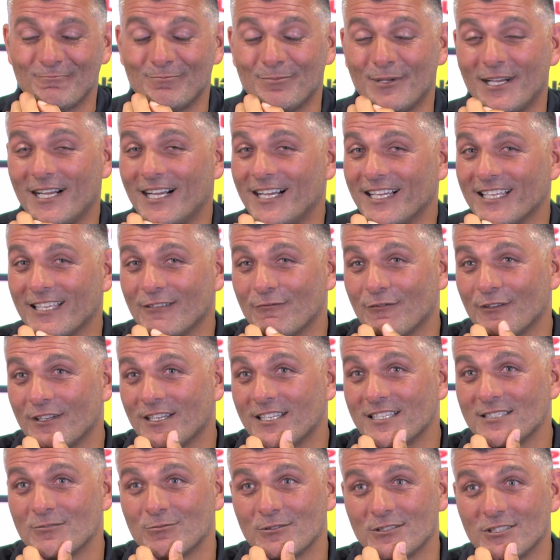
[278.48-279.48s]
But if it
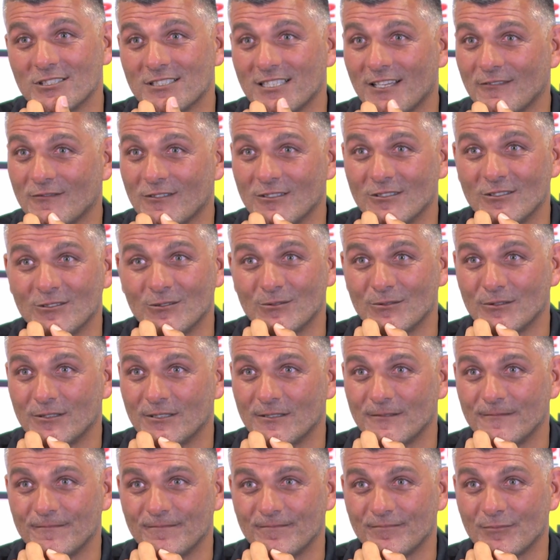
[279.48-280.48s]
is, we just have to deal with
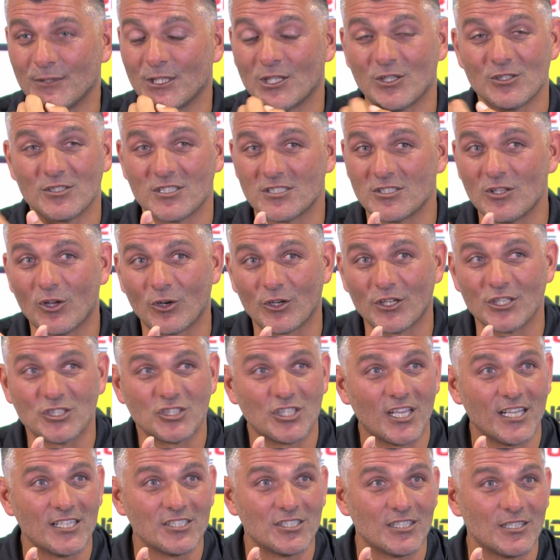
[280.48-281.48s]
it because it's not going
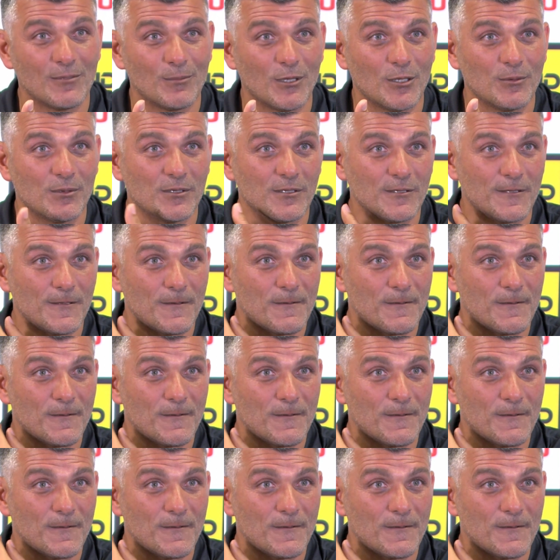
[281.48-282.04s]
to change at the moment.